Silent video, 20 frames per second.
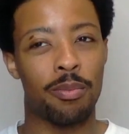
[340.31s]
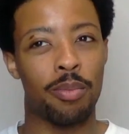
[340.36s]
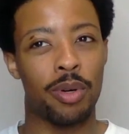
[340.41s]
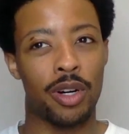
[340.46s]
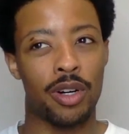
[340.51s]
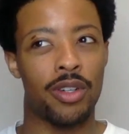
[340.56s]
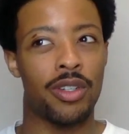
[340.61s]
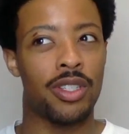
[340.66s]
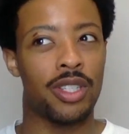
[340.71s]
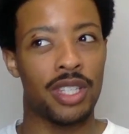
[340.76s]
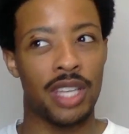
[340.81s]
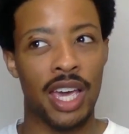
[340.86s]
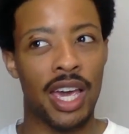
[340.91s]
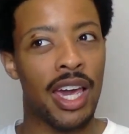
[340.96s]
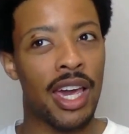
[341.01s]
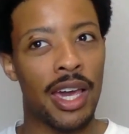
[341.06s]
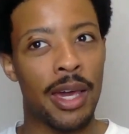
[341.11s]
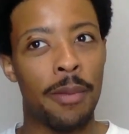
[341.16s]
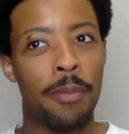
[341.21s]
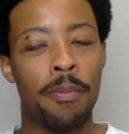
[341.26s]
per
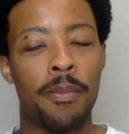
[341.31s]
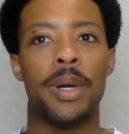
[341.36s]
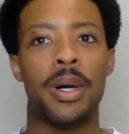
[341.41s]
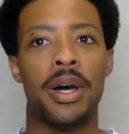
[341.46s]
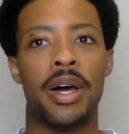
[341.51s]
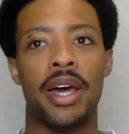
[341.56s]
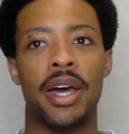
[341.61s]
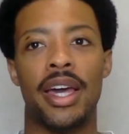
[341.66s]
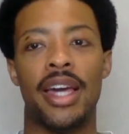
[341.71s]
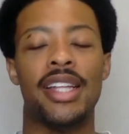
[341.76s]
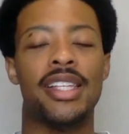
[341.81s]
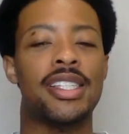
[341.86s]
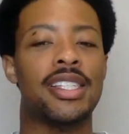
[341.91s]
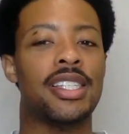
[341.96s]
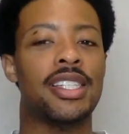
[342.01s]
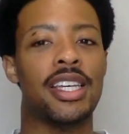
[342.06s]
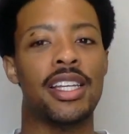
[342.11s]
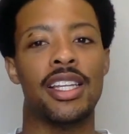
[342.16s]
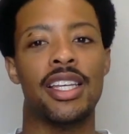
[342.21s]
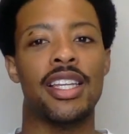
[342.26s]
se, but it's
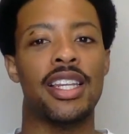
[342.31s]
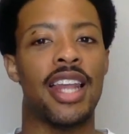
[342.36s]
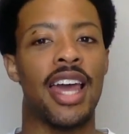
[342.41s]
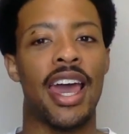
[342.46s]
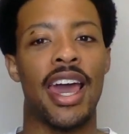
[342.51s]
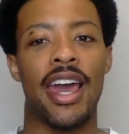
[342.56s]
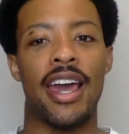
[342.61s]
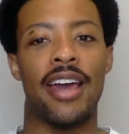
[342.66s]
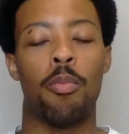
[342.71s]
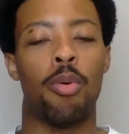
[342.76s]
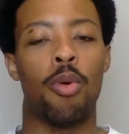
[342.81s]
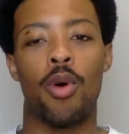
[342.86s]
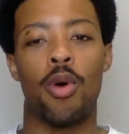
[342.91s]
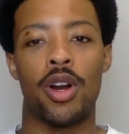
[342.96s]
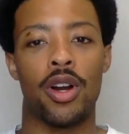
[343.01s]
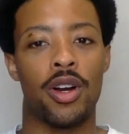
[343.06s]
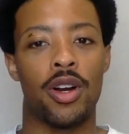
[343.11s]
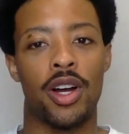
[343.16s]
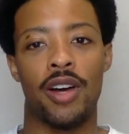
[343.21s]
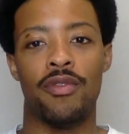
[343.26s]
still in that
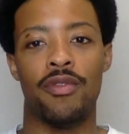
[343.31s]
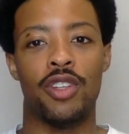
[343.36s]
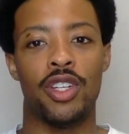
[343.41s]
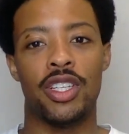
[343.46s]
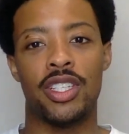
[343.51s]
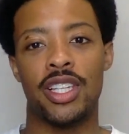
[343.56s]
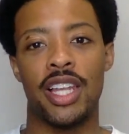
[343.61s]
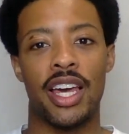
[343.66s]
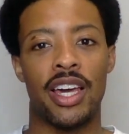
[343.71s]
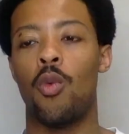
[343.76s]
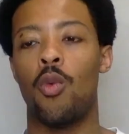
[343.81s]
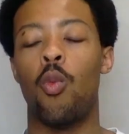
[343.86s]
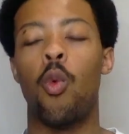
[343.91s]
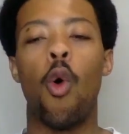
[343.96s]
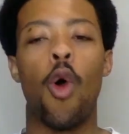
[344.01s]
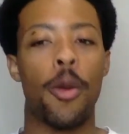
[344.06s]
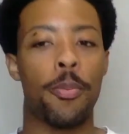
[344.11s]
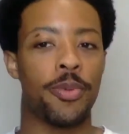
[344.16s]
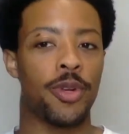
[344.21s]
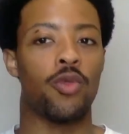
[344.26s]
border of just like
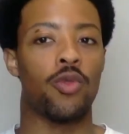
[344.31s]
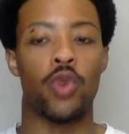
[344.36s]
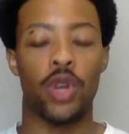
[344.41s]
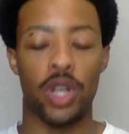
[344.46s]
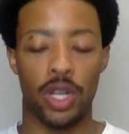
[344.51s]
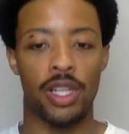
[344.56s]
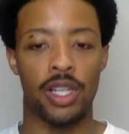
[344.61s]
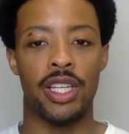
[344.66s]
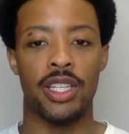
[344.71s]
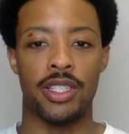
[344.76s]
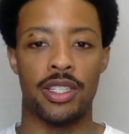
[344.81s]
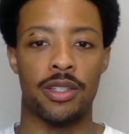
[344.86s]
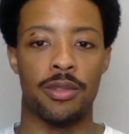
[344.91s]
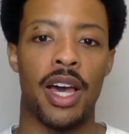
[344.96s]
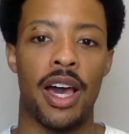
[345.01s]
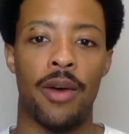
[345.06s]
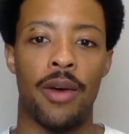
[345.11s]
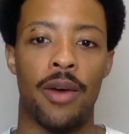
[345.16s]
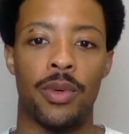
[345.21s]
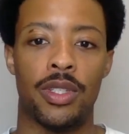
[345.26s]
warped realism,
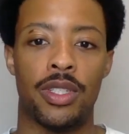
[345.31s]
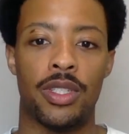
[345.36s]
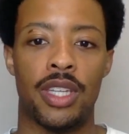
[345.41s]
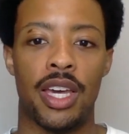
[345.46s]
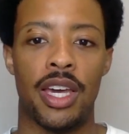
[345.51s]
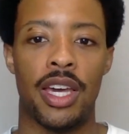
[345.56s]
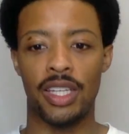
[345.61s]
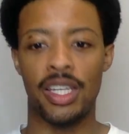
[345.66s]
I would say.